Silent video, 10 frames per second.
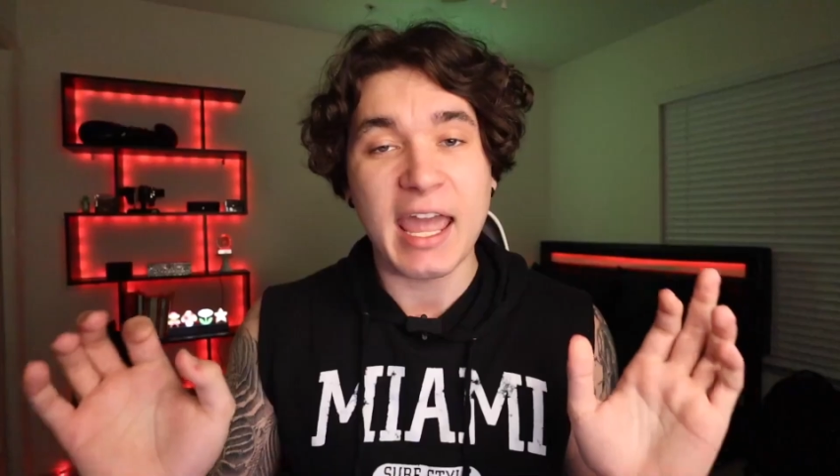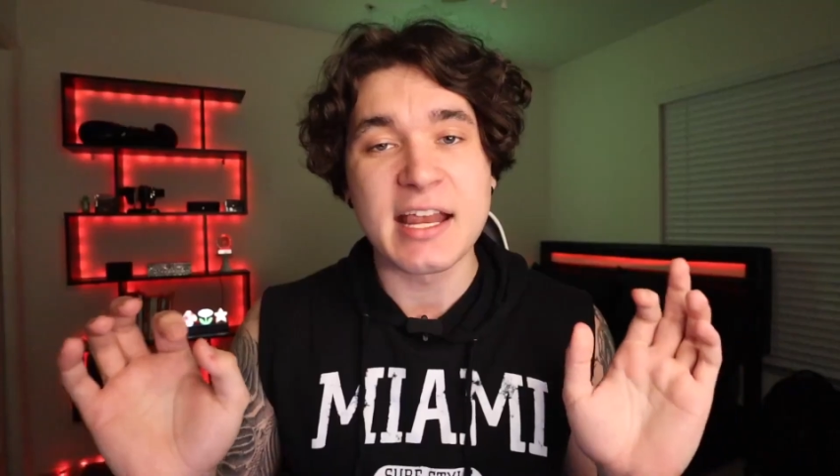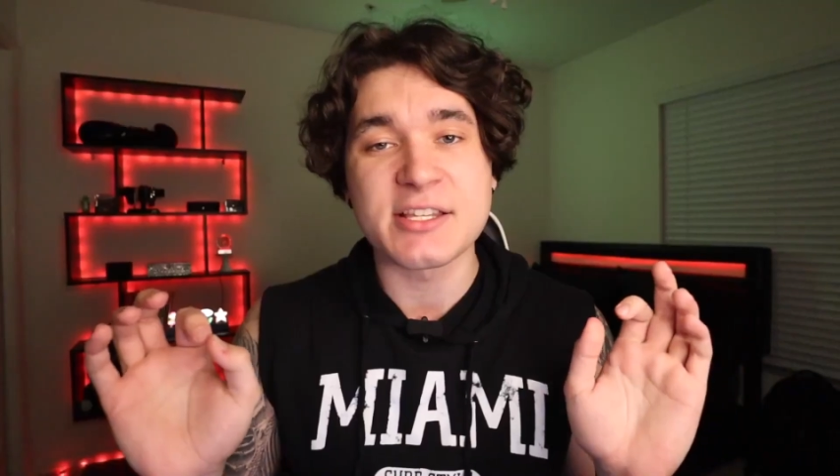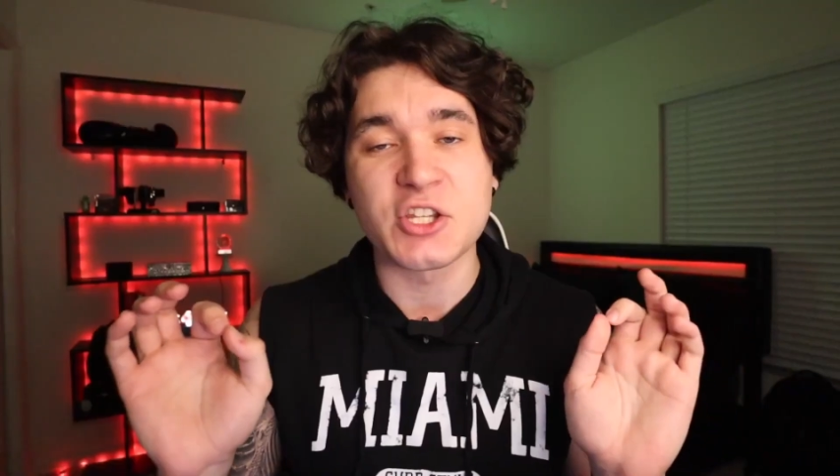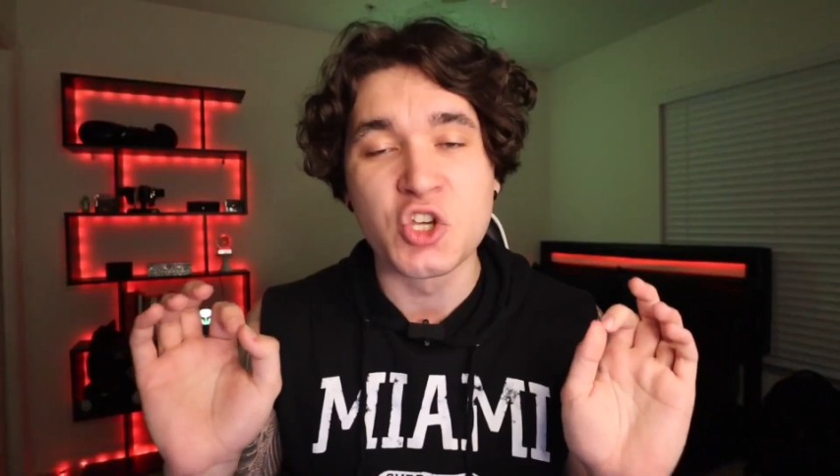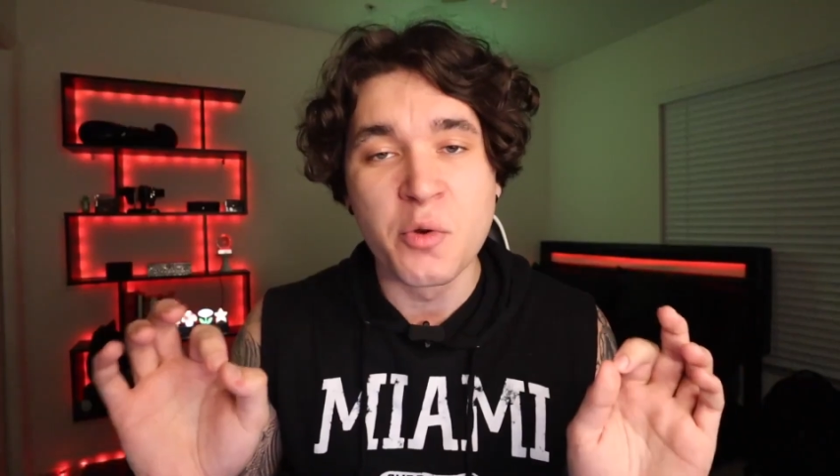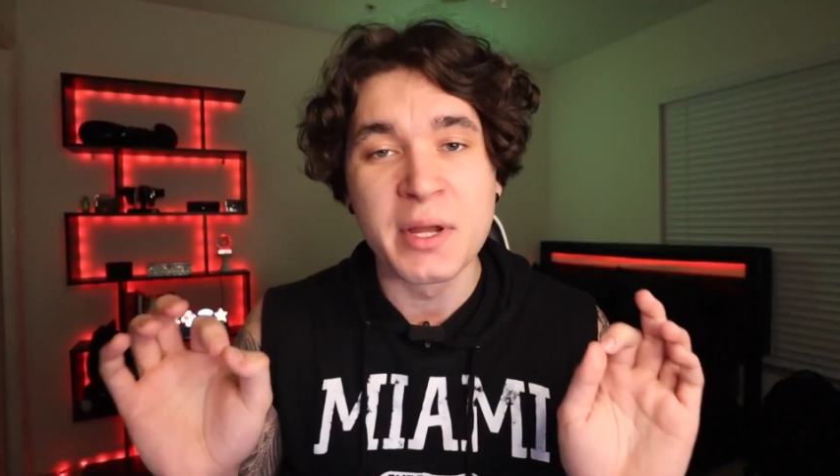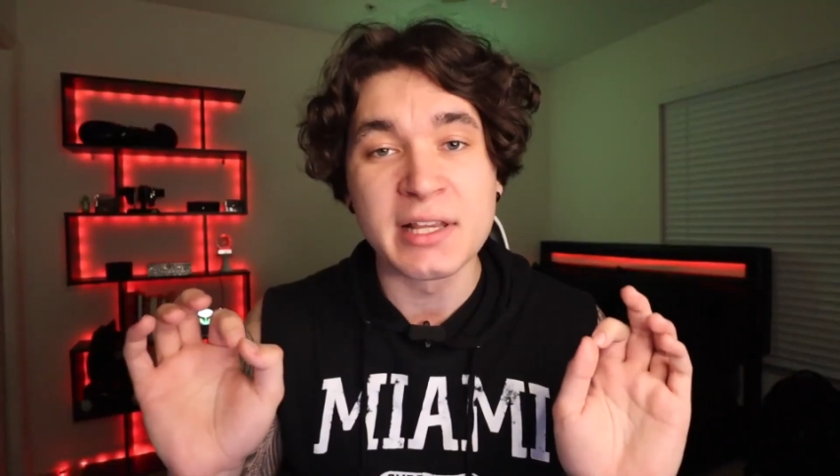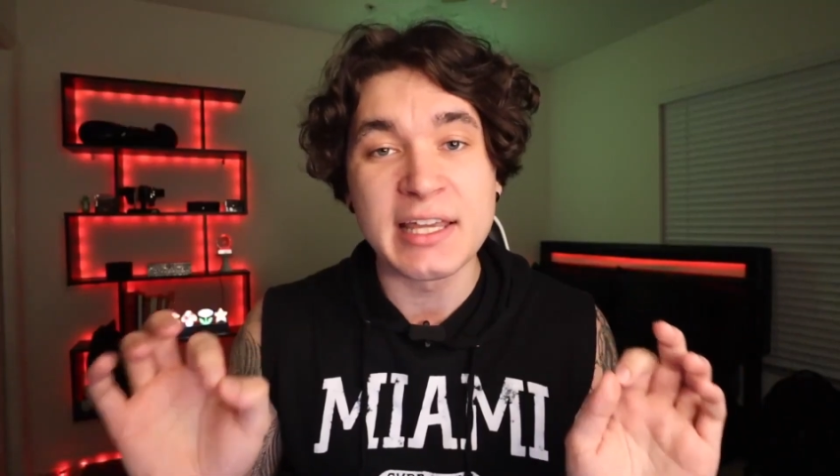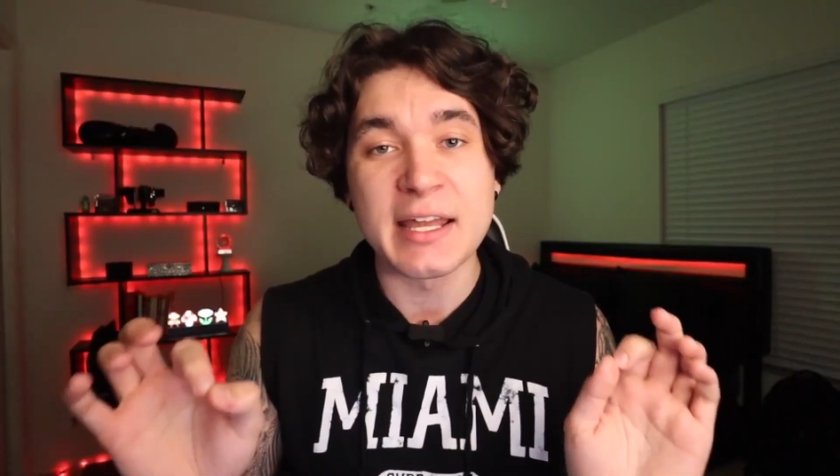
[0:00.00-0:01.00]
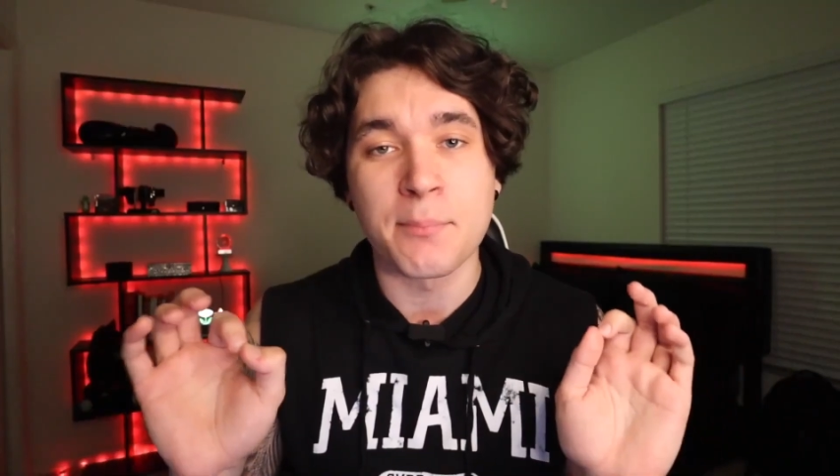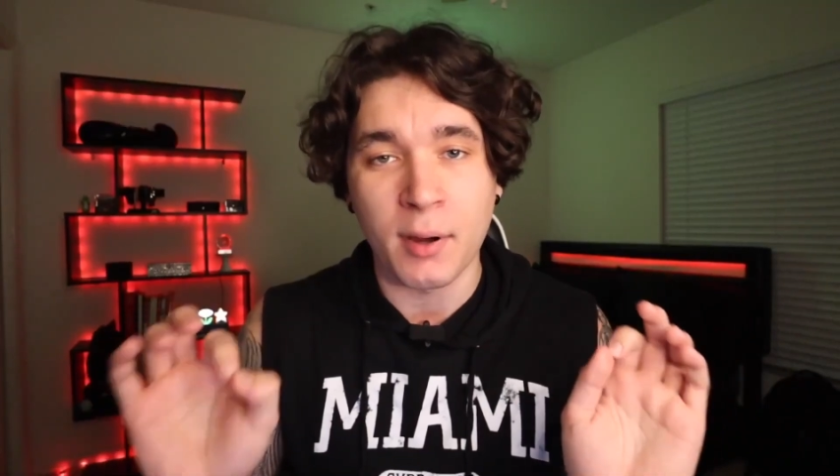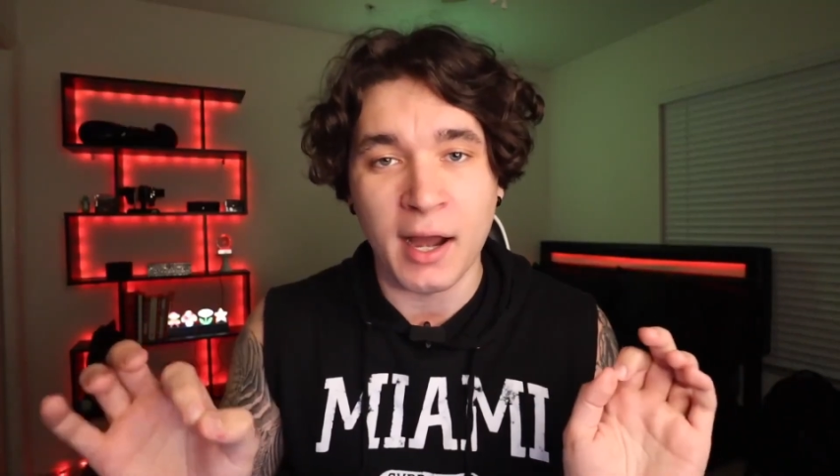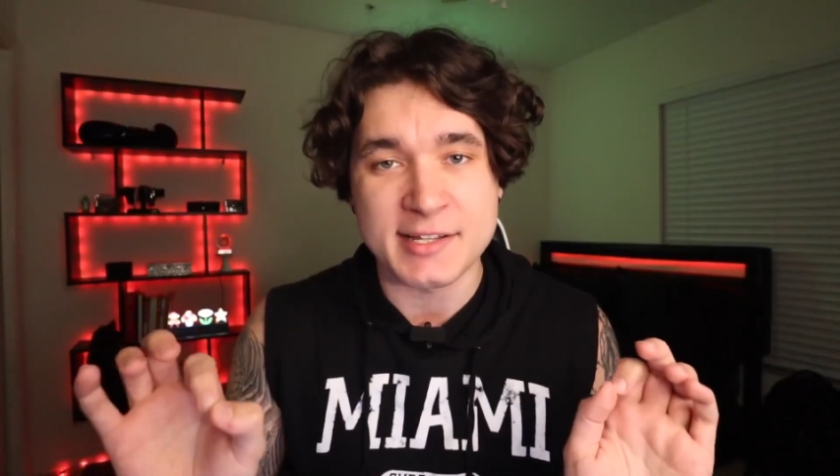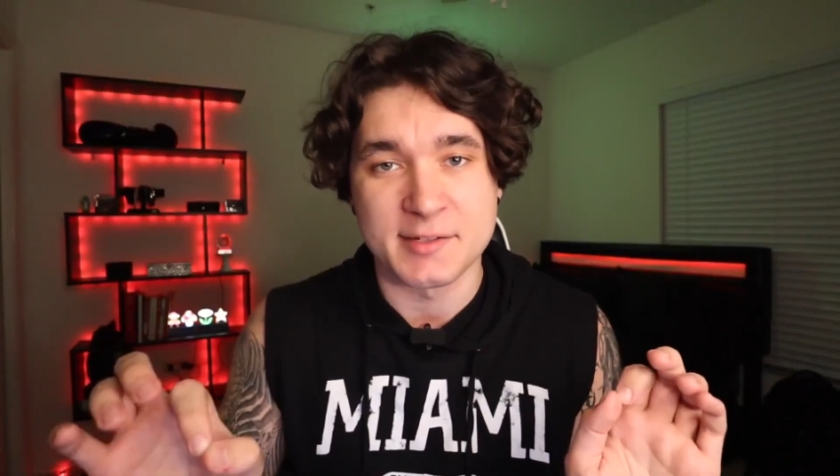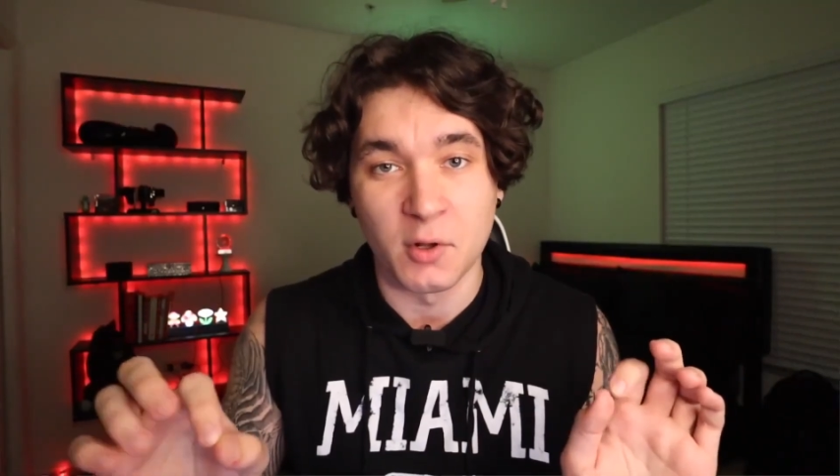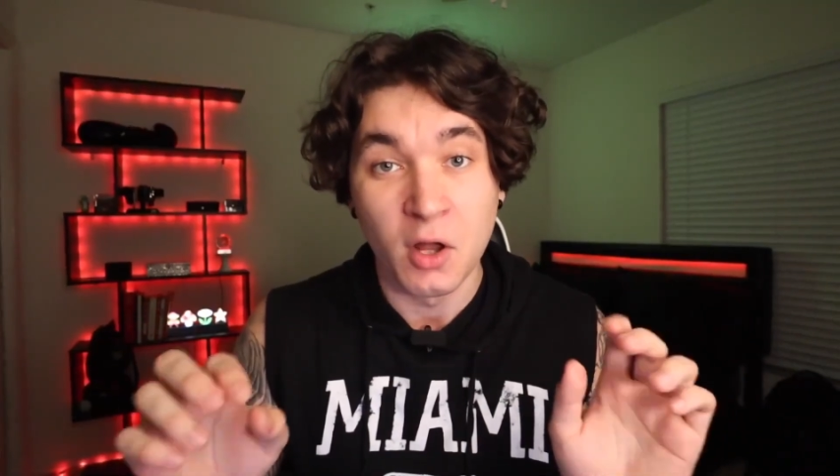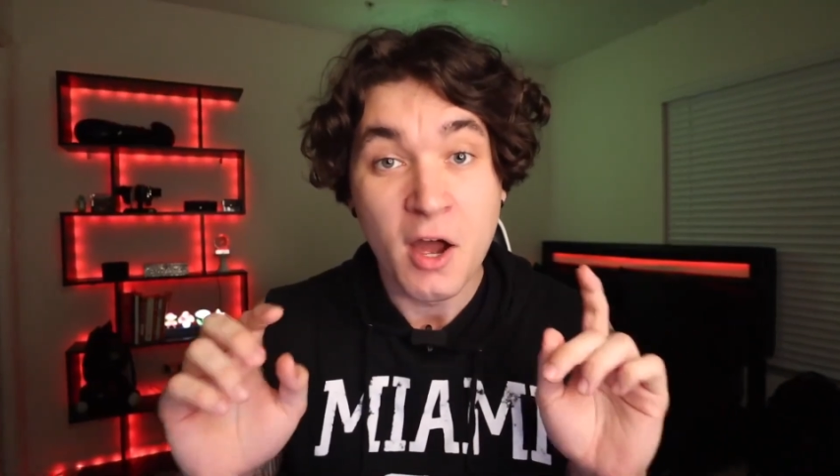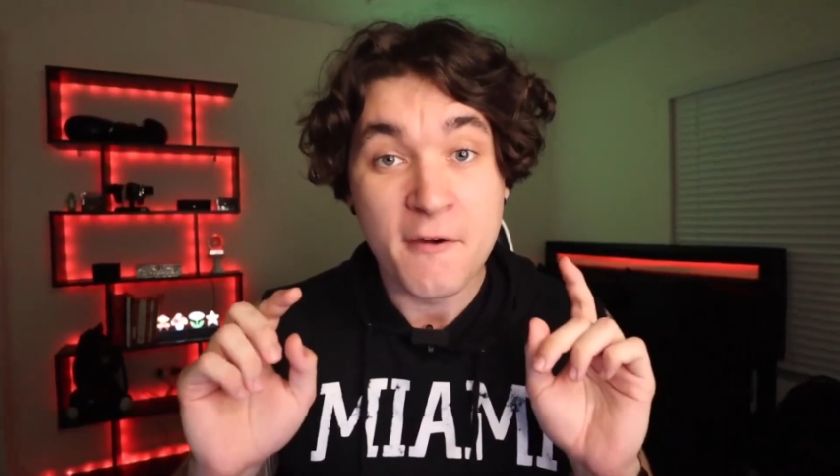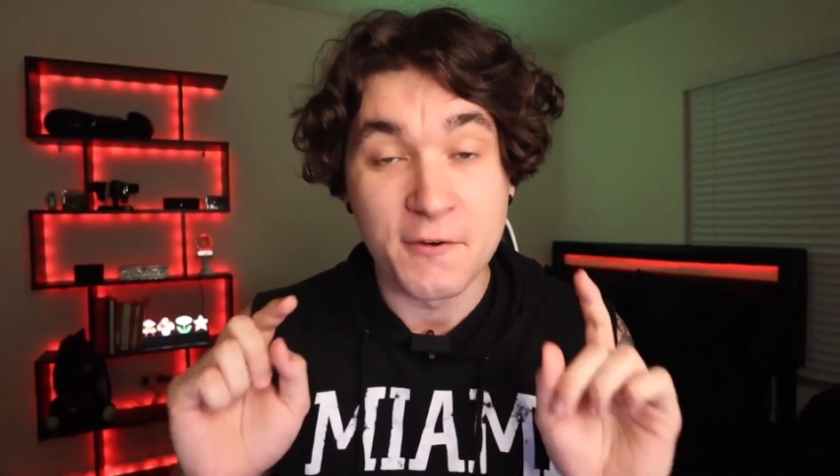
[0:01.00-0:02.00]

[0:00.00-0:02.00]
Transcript: It is humanly impossible